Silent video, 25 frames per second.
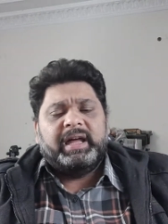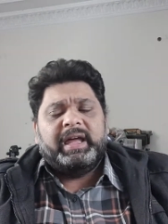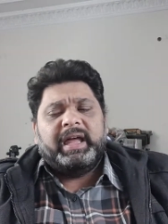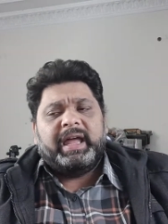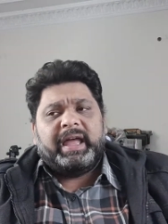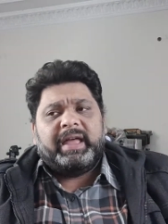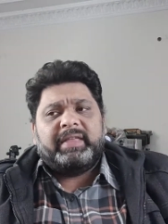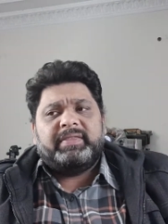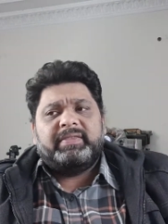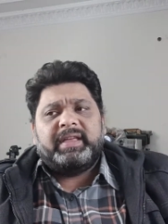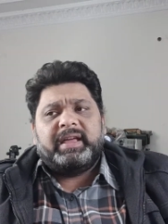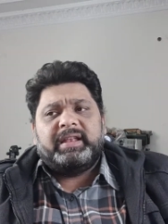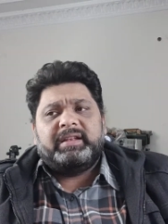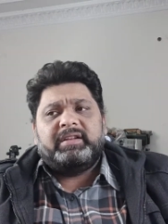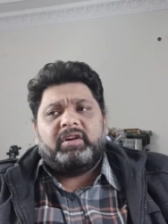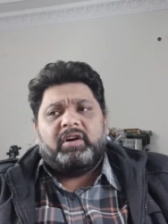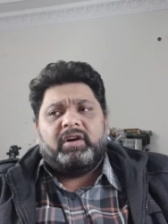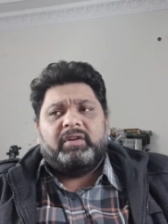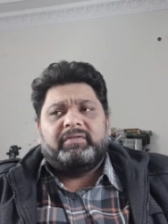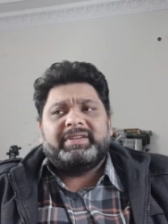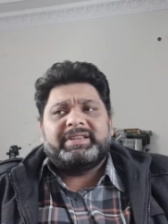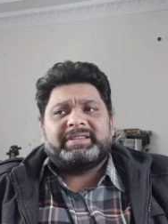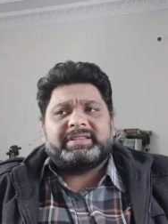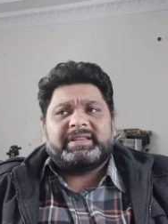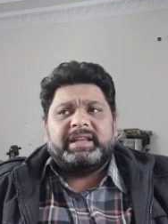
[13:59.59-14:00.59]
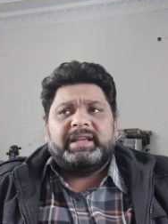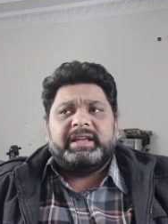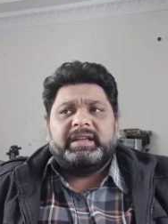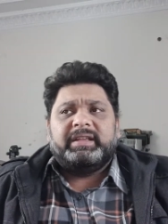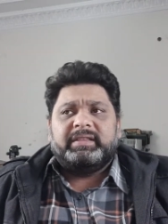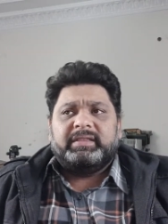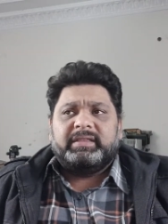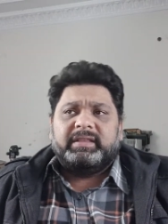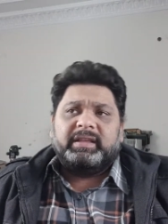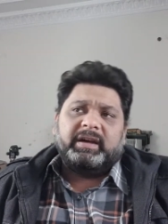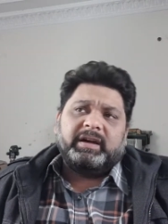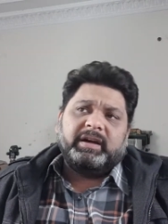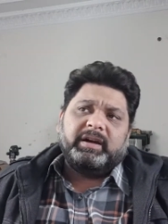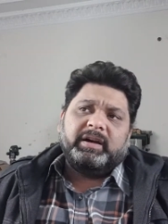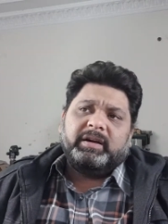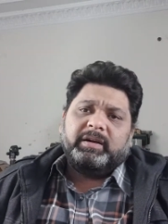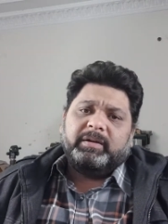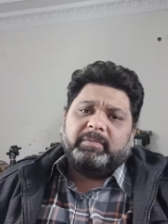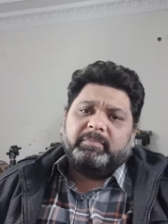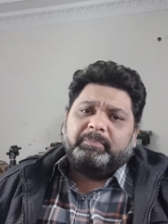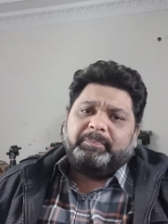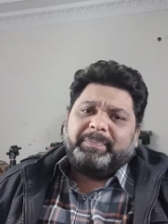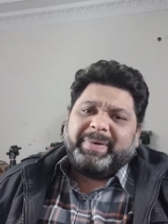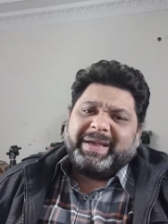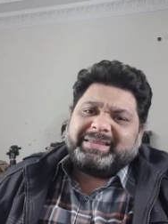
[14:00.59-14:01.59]
And then obviously the
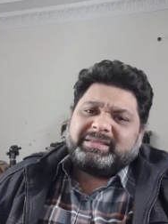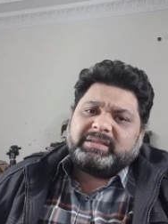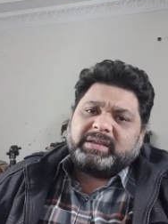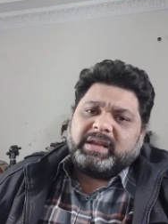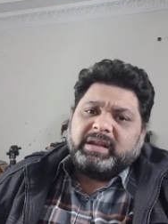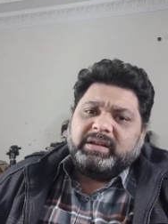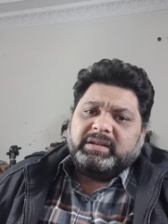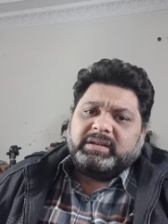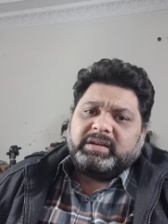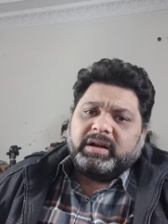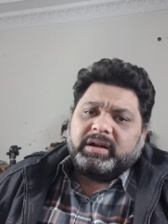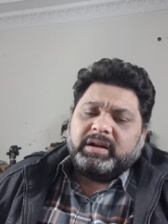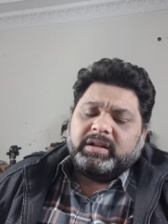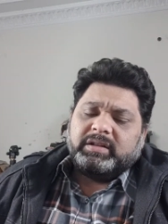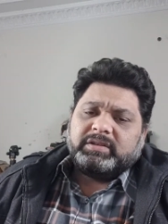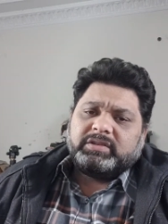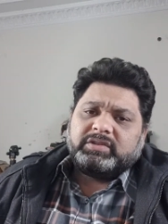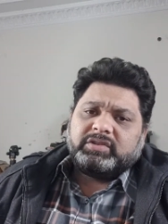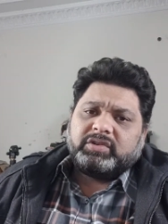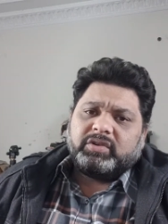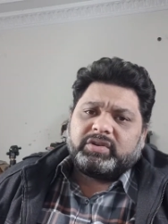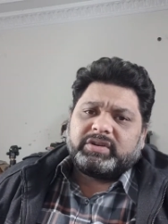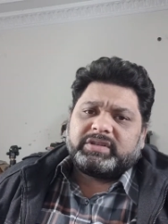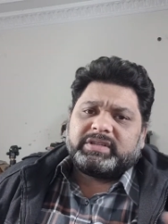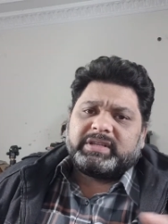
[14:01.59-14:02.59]
best internal source